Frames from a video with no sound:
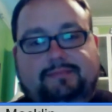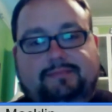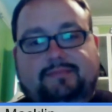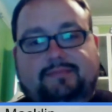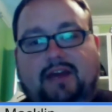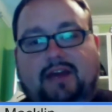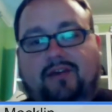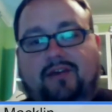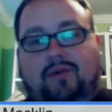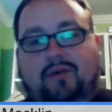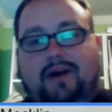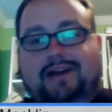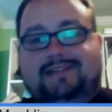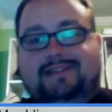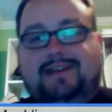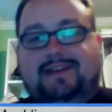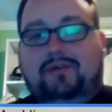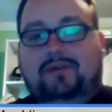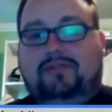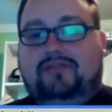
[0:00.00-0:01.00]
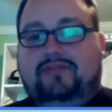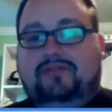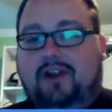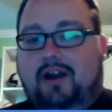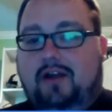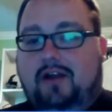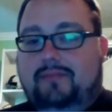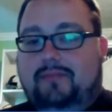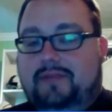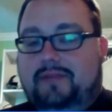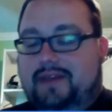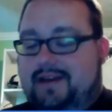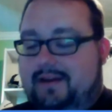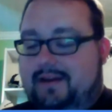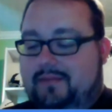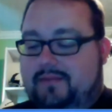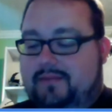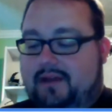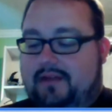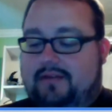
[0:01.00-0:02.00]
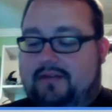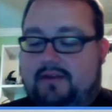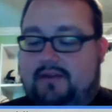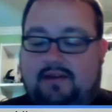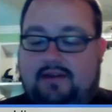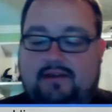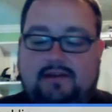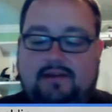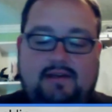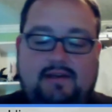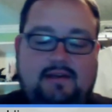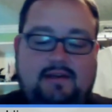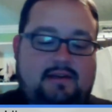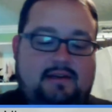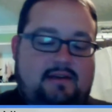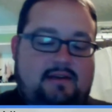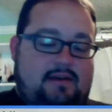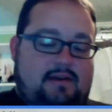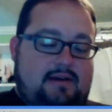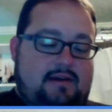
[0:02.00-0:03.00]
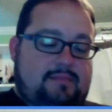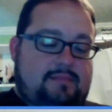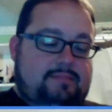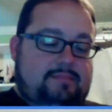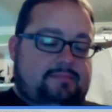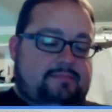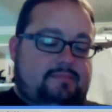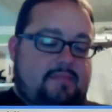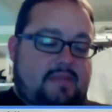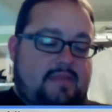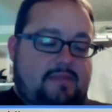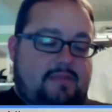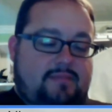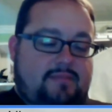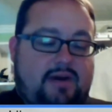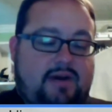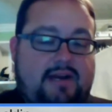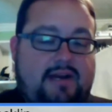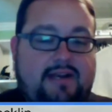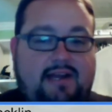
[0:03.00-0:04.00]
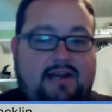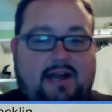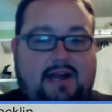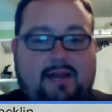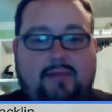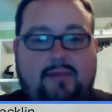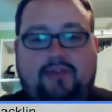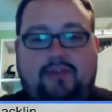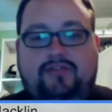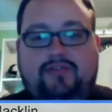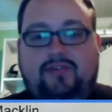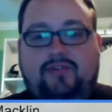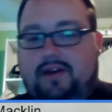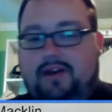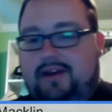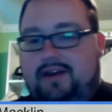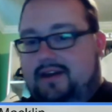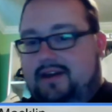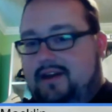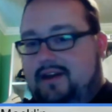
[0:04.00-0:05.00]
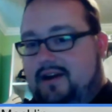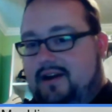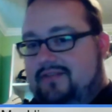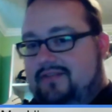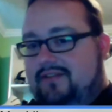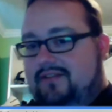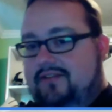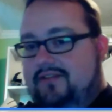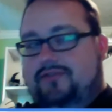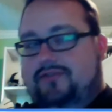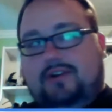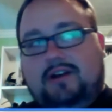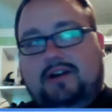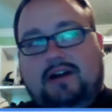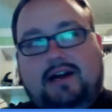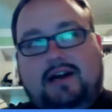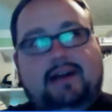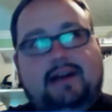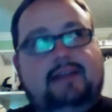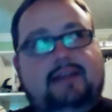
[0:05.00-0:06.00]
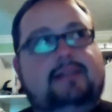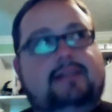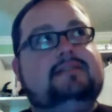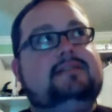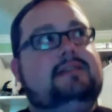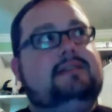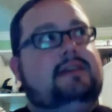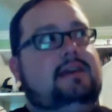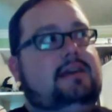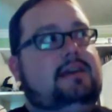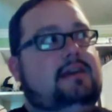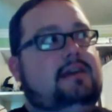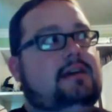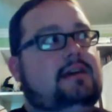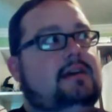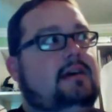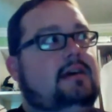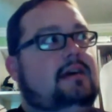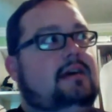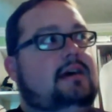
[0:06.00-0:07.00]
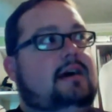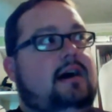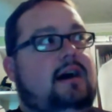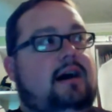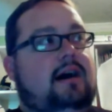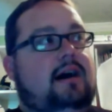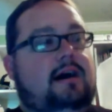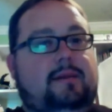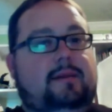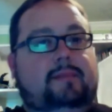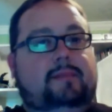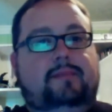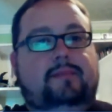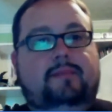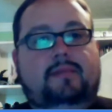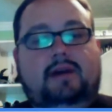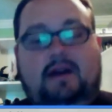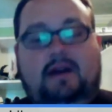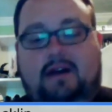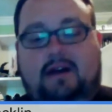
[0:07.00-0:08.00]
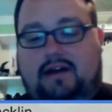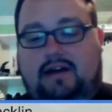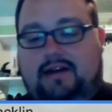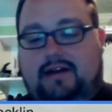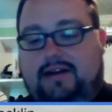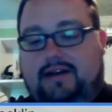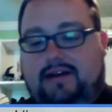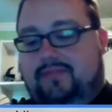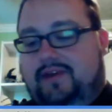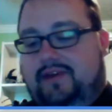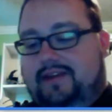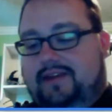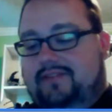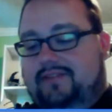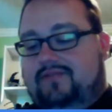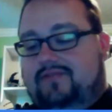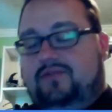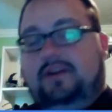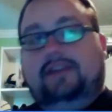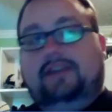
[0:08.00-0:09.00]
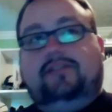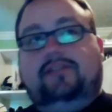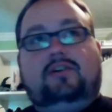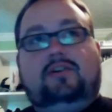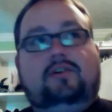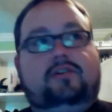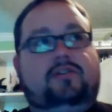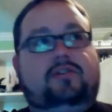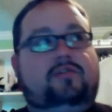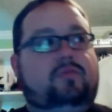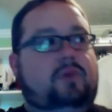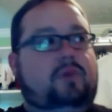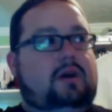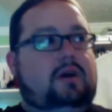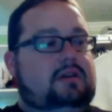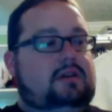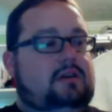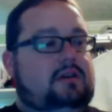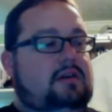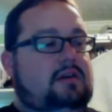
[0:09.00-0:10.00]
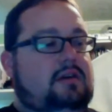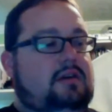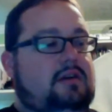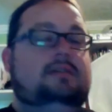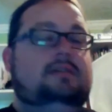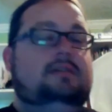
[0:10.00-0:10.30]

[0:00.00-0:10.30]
Otherwise, I will starve and become nothing. Um, but I'm also on a constant sugar high. Let's see. I'm like this crazy earth dweller.